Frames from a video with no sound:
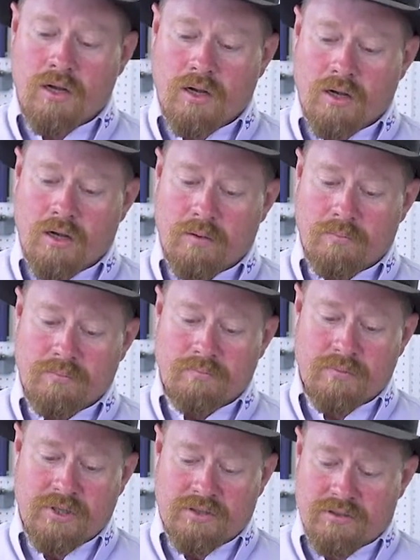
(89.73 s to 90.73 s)
Um,
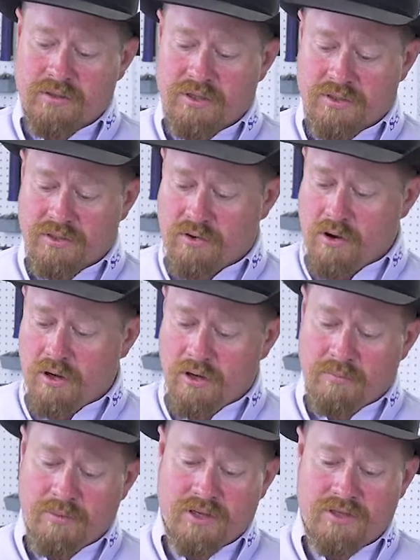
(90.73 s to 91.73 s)
it's, it's
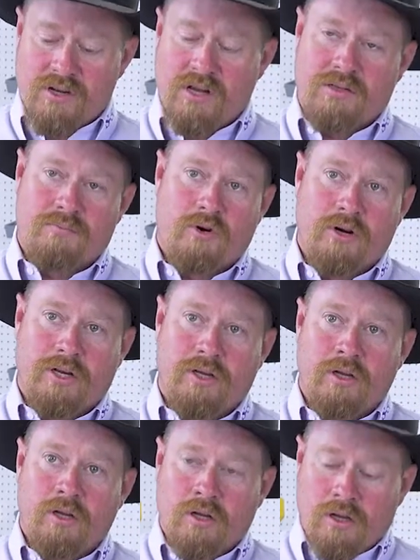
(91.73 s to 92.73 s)
stronger, but it's not as pretty.
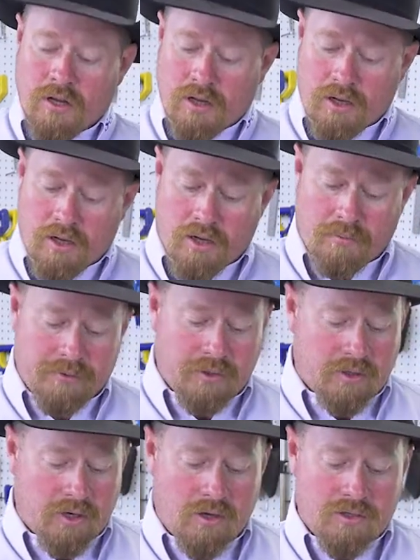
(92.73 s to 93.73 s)
Um, you
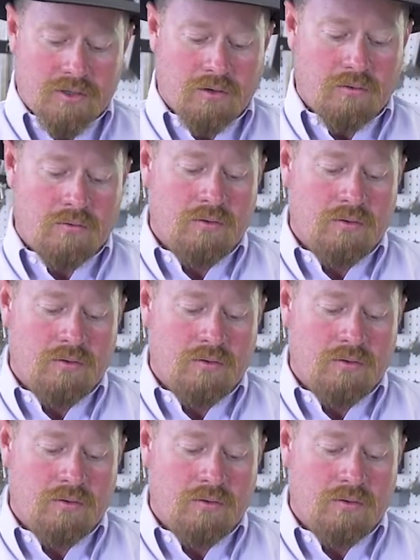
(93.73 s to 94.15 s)
can also,